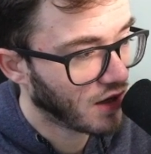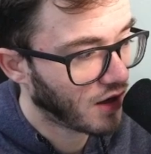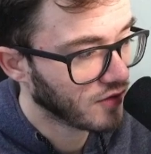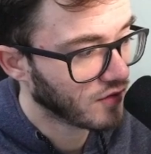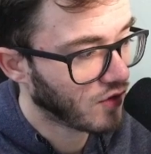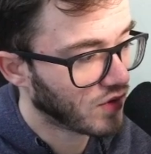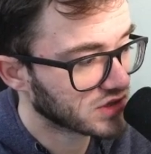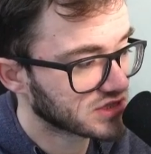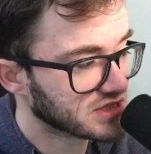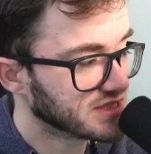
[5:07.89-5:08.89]
Other alt
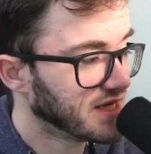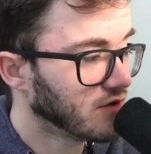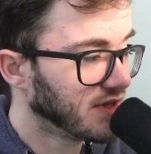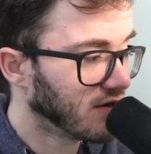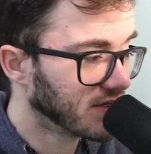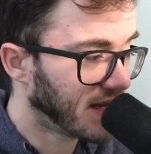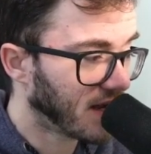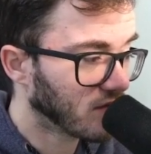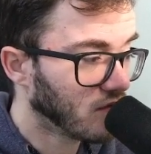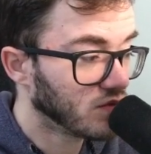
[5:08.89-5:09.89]
arts in the set, you got the
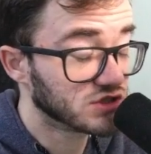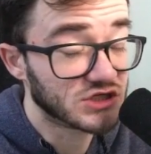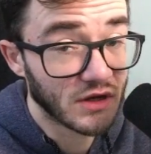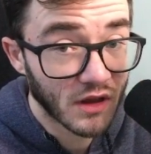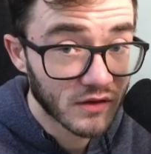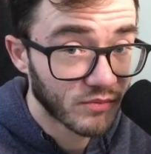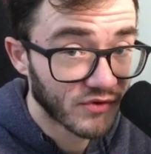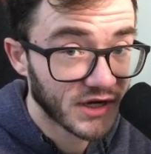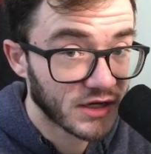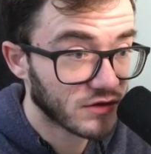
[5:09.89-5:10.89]
Aerodactyl, which is another
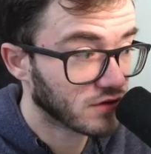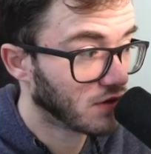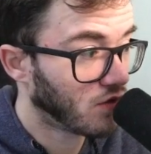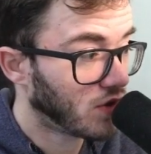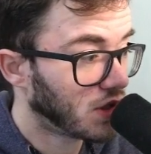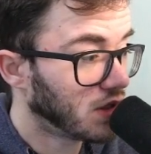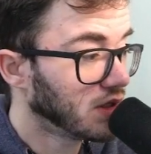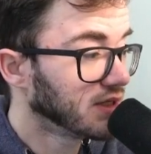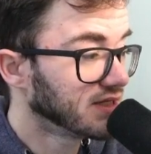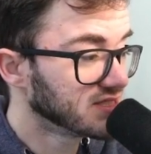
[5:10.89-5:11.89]
pretty good alt art,
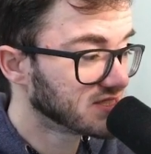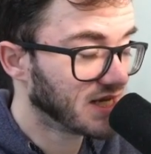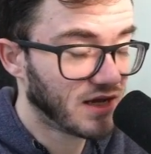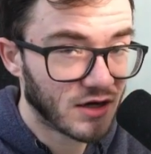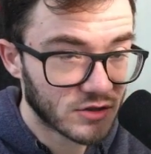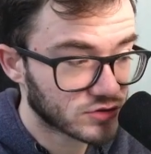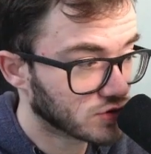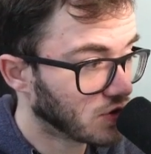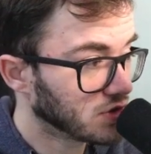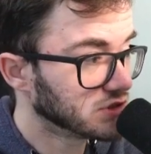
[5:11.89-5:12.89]
sitting at
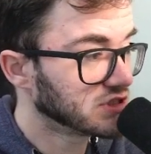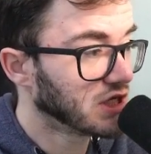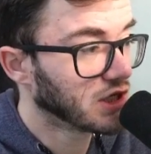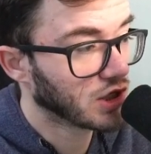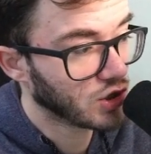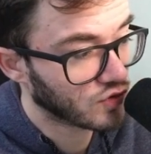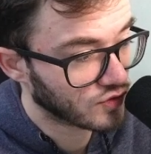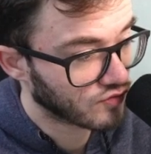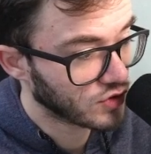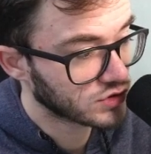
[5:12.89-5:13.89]
$100. You got the
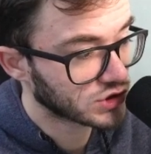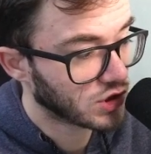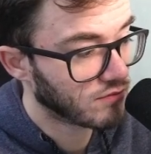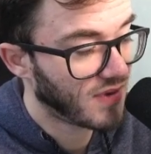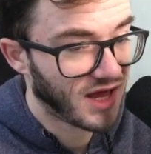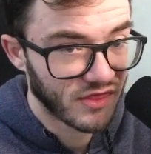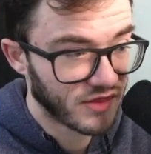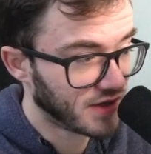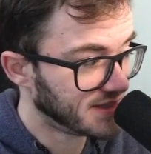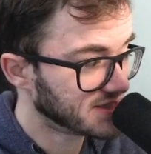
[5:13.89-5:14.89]
Rotom at
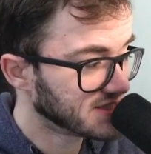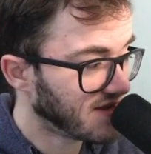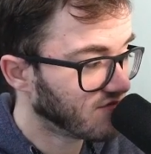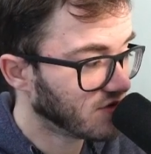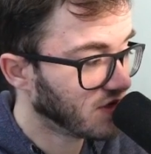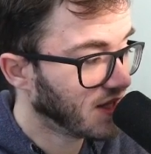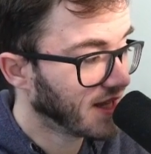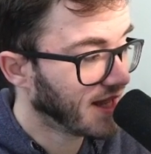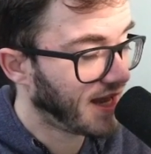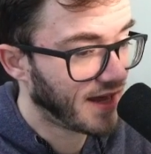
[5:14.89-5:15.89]
$37,
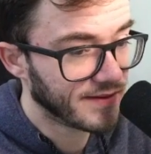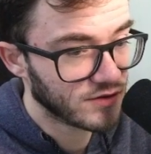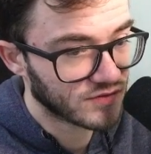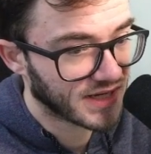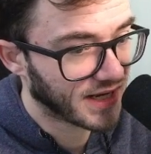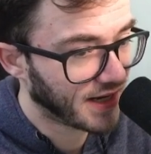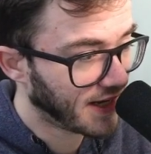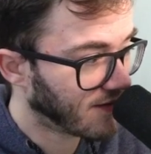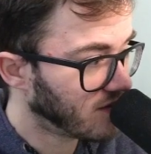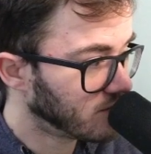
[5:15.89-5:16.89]
and then you got the
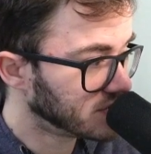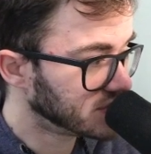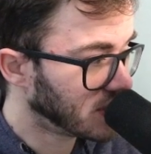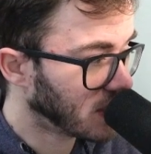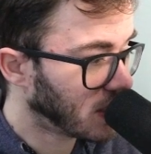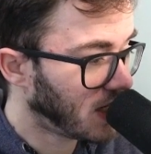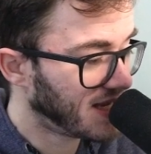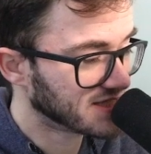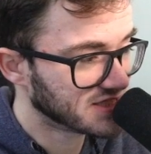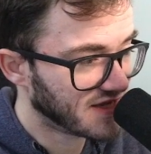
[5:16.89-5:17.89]
Galarian Berserker
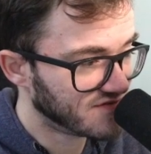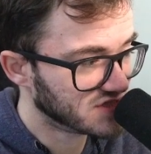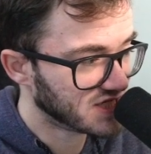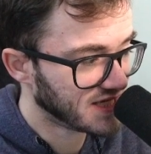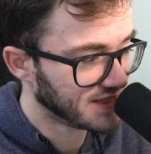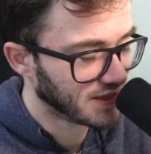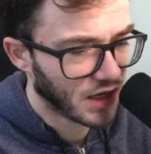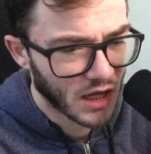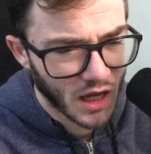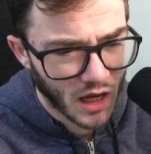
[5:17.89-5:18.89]
at $17.
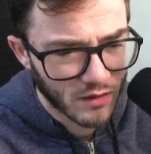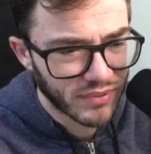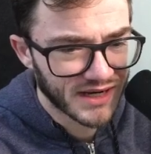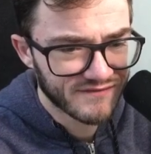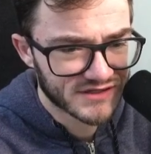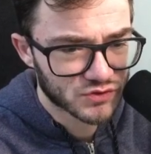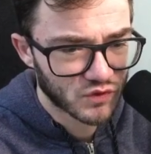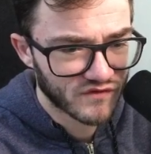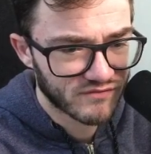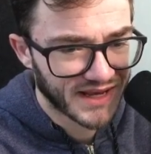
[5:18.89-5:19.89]
I believe that's all
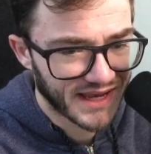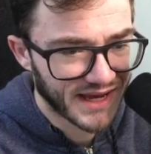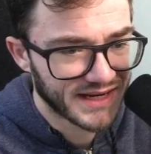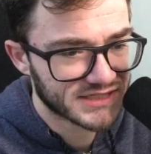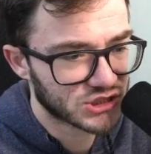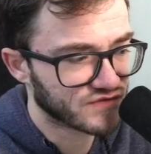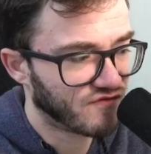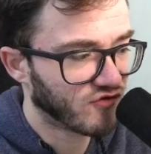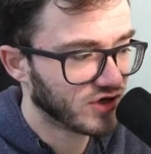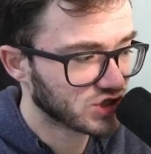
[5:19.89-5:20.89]
of them. Again, it's just a
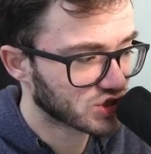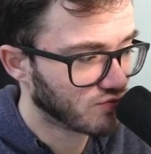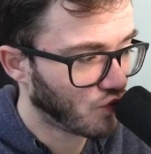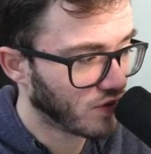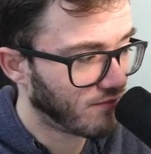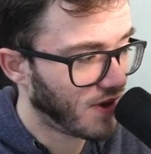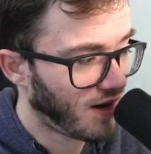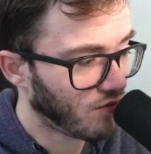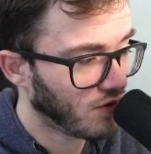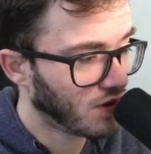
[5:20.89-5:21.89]
very small
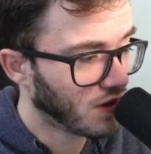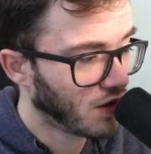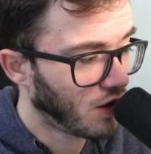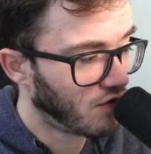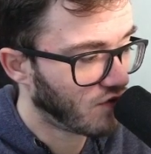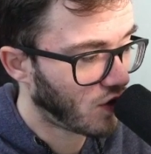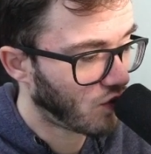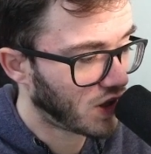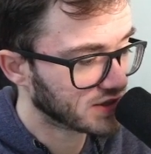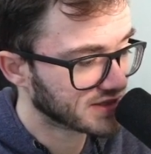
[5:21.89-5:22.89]
amount of alt
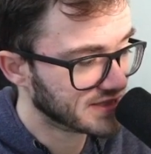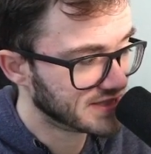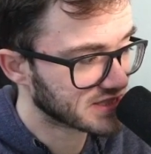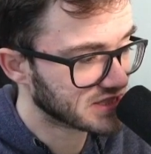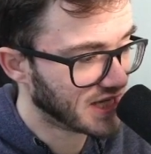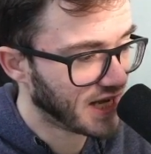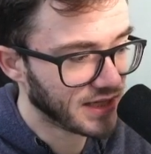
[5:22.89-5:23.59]
arts in this set.